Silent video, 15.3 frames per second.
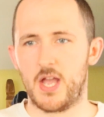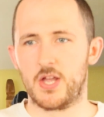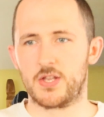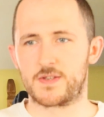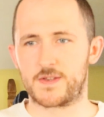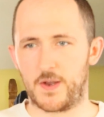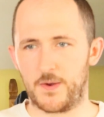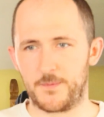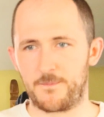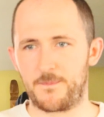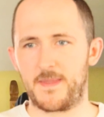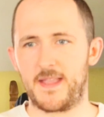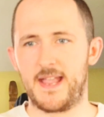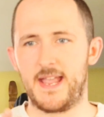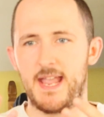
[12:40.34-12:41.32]
So
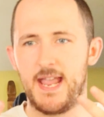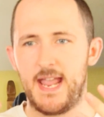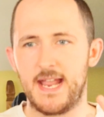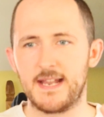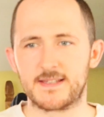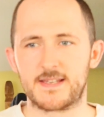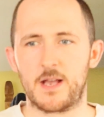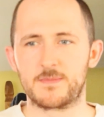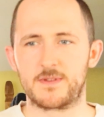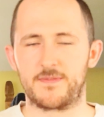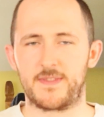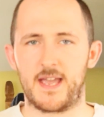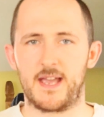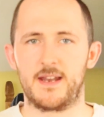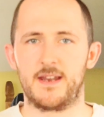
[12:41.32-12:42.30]
in terms of
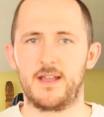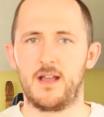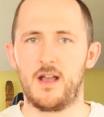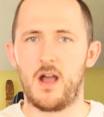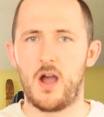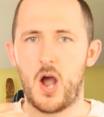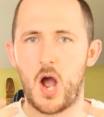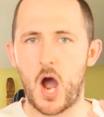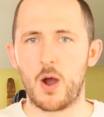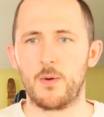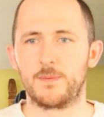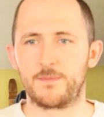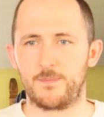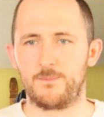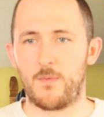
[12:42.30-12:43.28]
that,
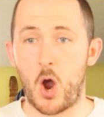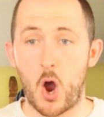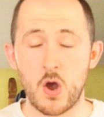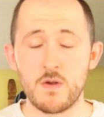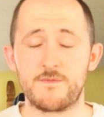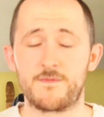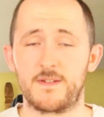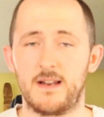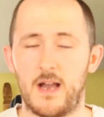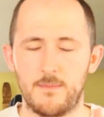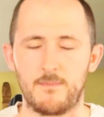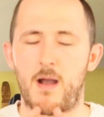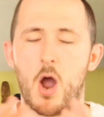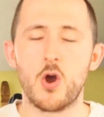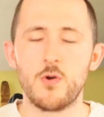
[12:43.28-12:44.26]

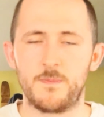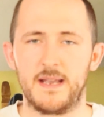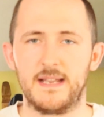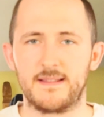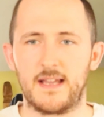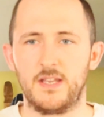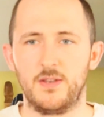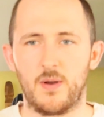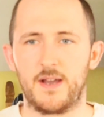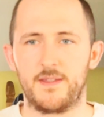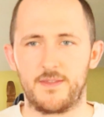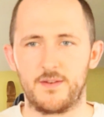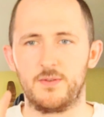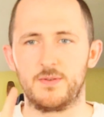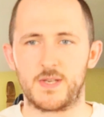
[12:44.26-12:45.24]
I'm hoping that you
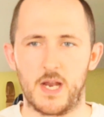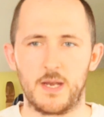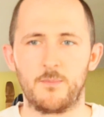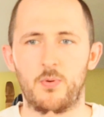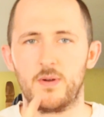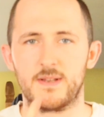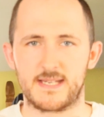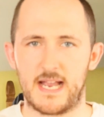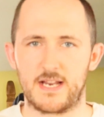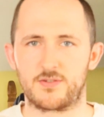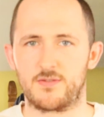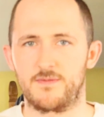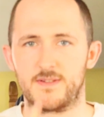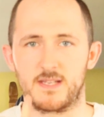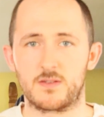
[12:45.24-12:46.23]
either do turning points,
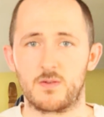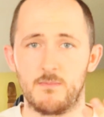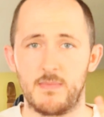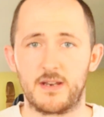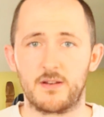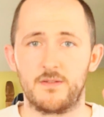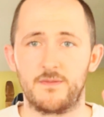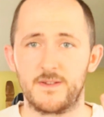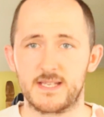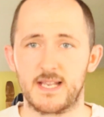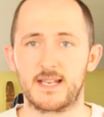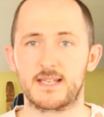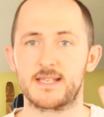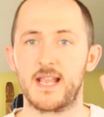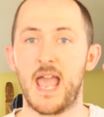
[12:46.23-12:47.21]
astrophysics, or medical
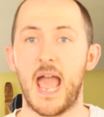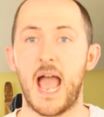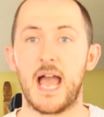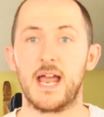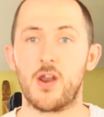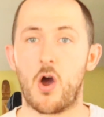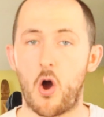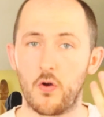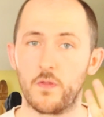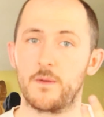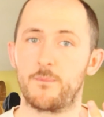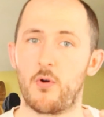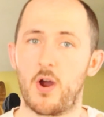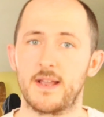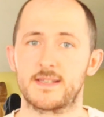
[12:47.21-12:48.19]
physics. And on the
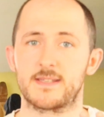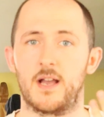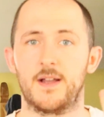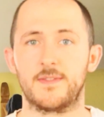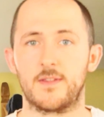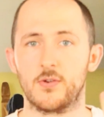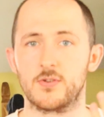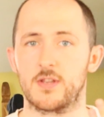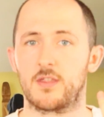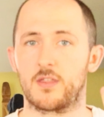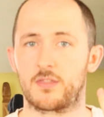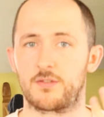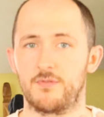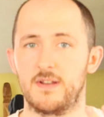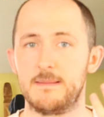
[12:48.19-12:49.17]
bright side, those are the
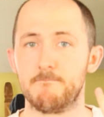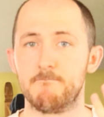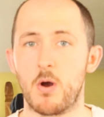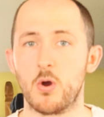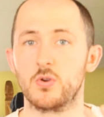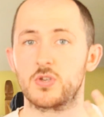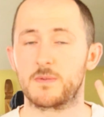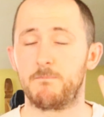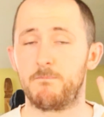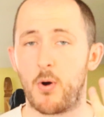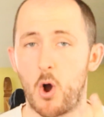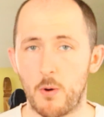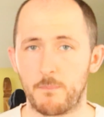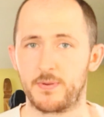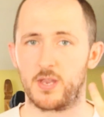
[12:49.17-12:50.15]
three most
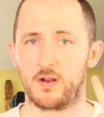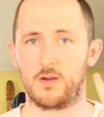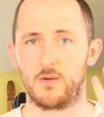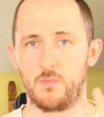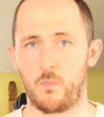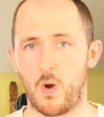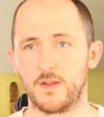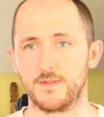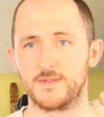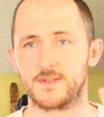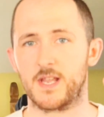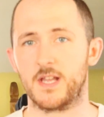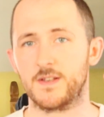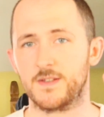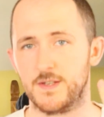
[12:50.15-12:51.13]
popular
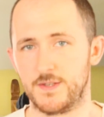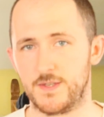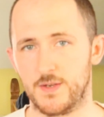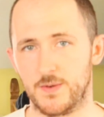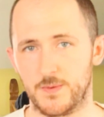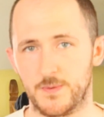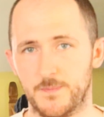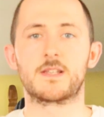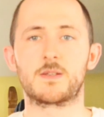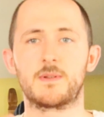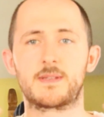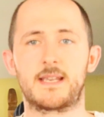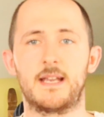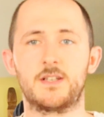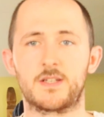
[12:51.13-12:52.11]
ones to do. So
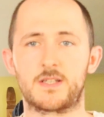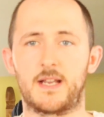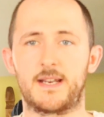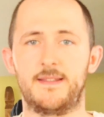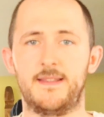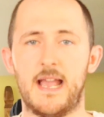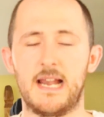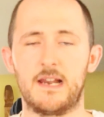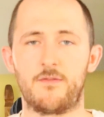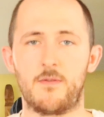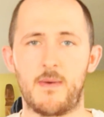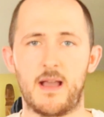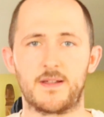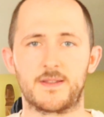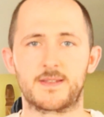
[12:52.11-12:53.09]
once again, just like in the A-level
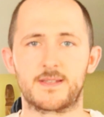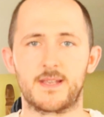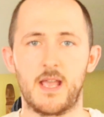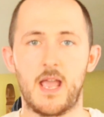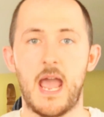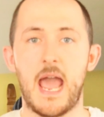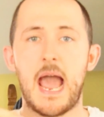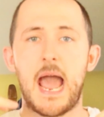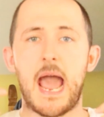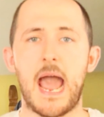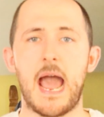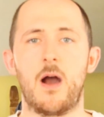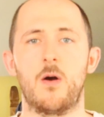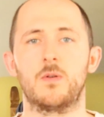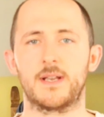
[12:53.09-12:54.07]
maths,
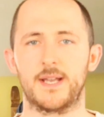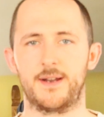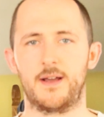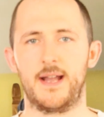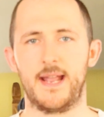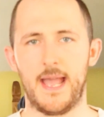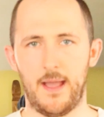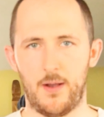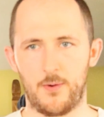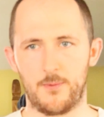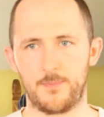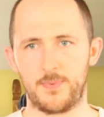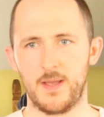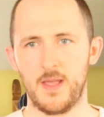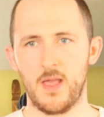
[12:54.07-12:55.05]
how can I
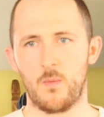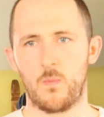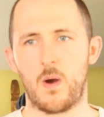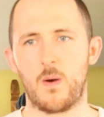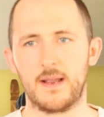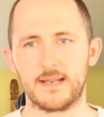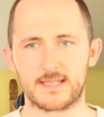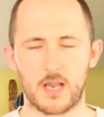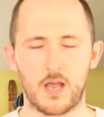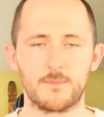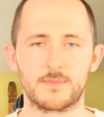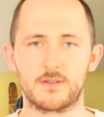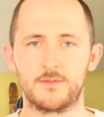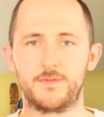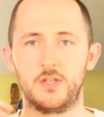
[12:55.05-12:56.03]
help? Well, in
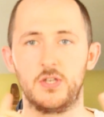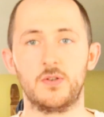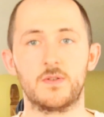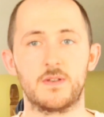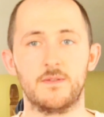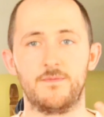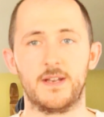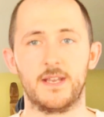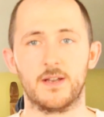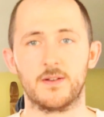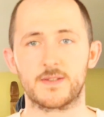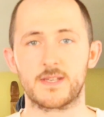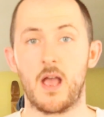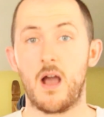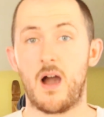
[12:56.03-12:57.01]
terms of YouTube
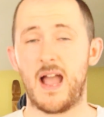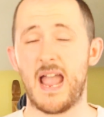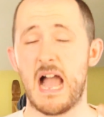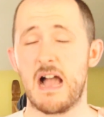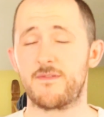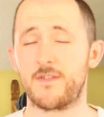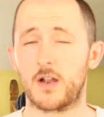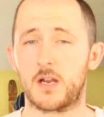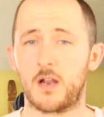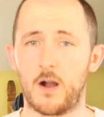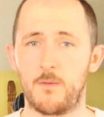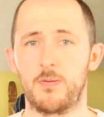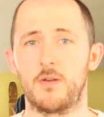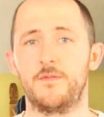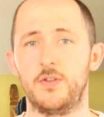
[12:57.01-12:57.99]
videos, I have a
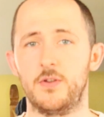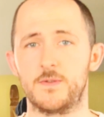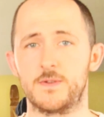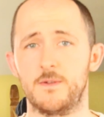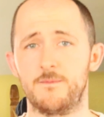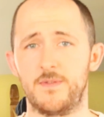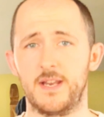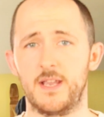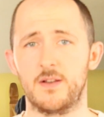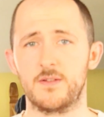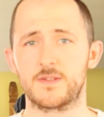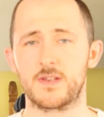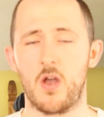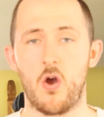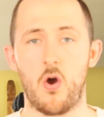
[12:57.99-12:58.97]
couple of YouTube
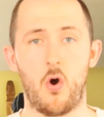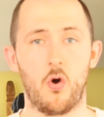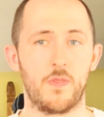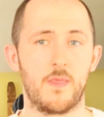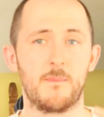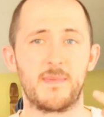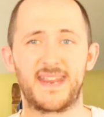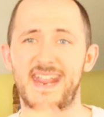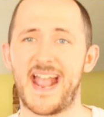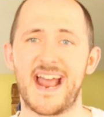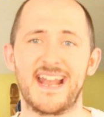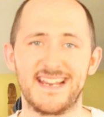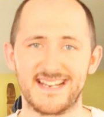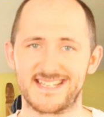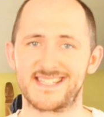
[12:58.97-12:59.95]
videos on the
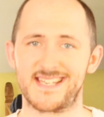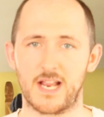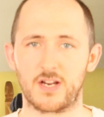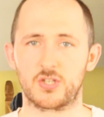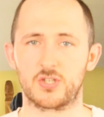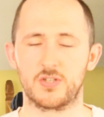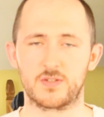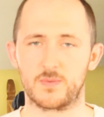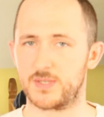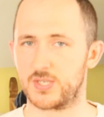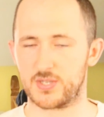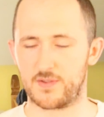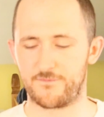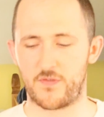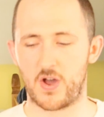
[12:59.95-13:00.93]
mechanics sections, which
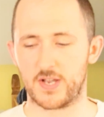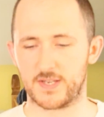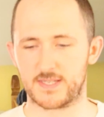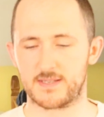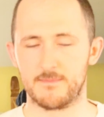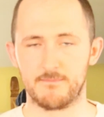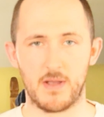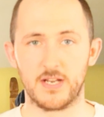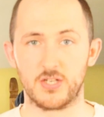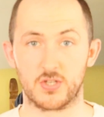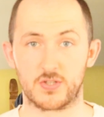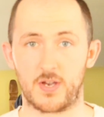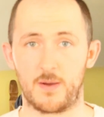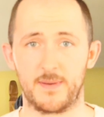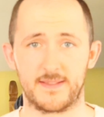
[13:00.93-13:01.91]
is the first major
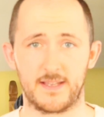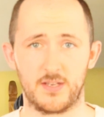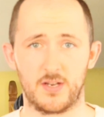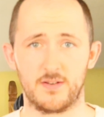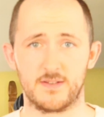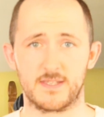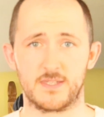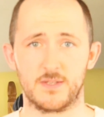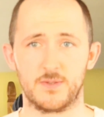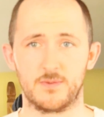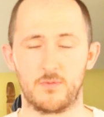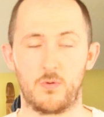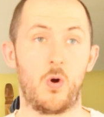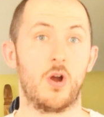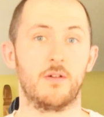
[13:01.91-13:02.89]
topic that you're going to do,
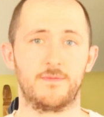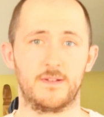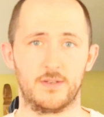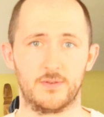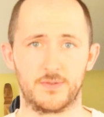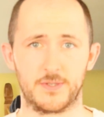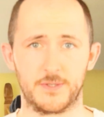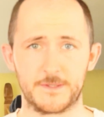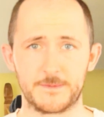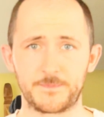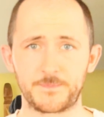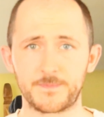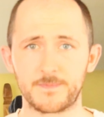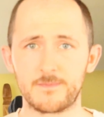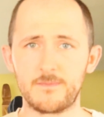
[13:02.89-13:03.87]
or hopefully you'll do,
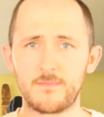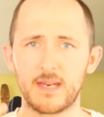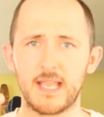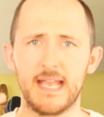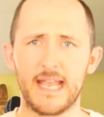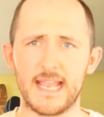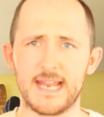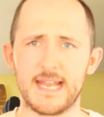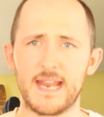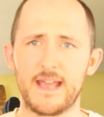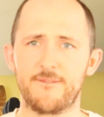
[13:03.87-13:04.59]
in